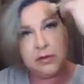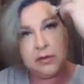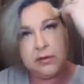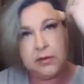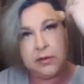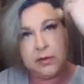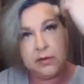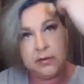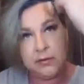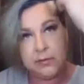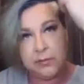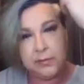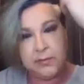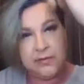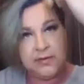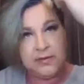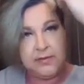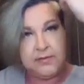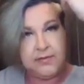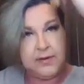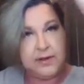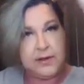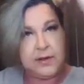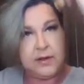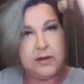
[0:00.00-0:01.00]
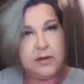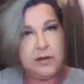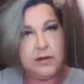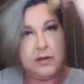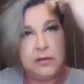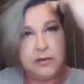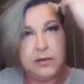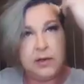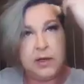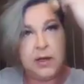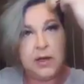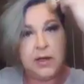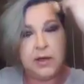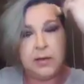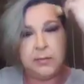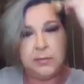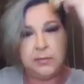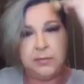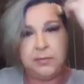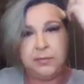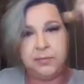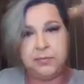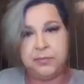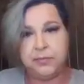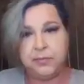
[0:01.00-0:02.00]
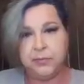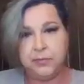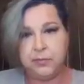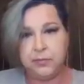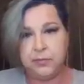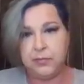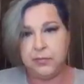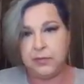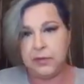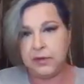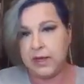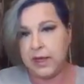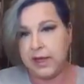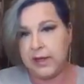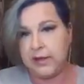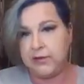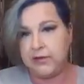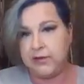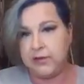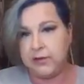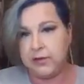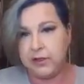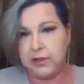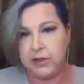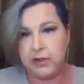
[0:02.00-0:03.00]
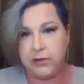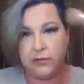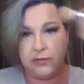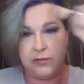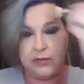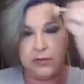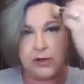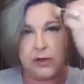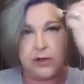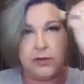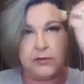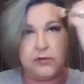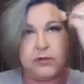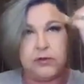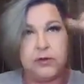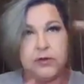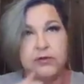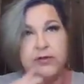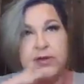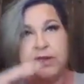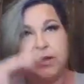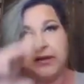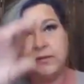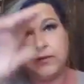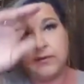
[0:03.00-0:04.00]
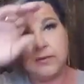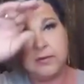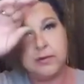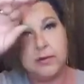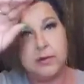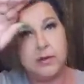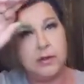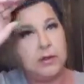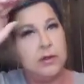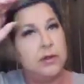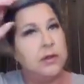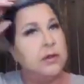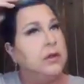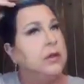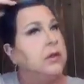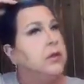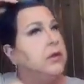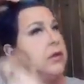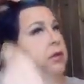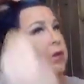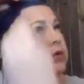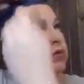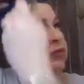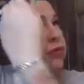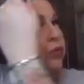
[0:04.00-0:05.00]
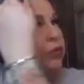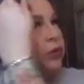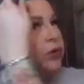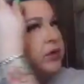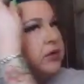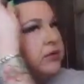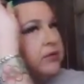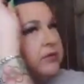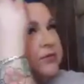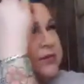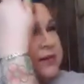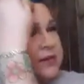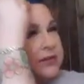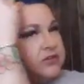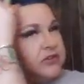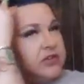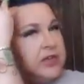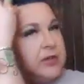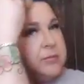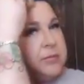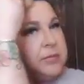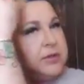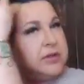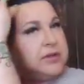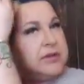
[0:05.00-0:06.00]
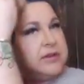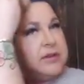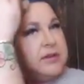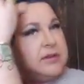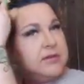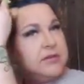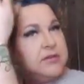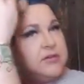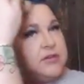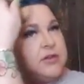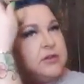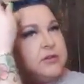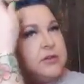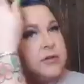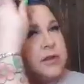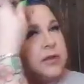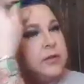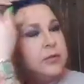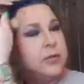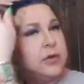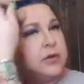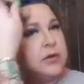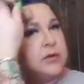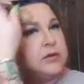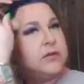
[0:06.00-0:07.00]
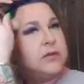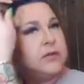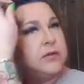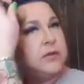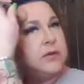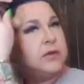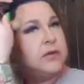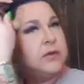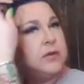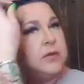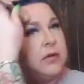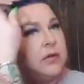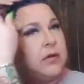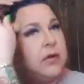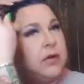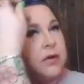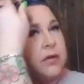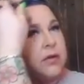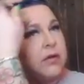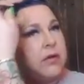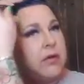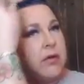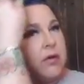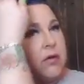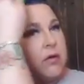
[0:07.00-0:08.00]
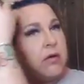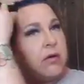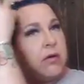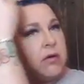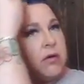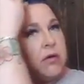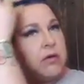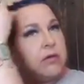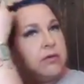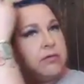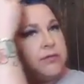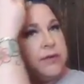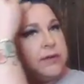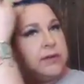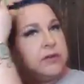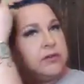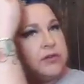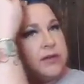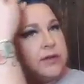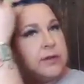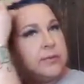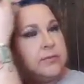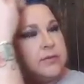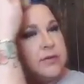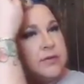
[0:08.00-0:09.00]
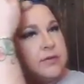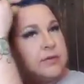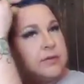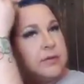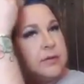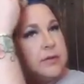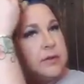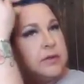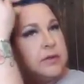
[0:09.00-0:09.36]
there's specific lines you can use to contour your face for your face shape. But this generally works on all face shapes.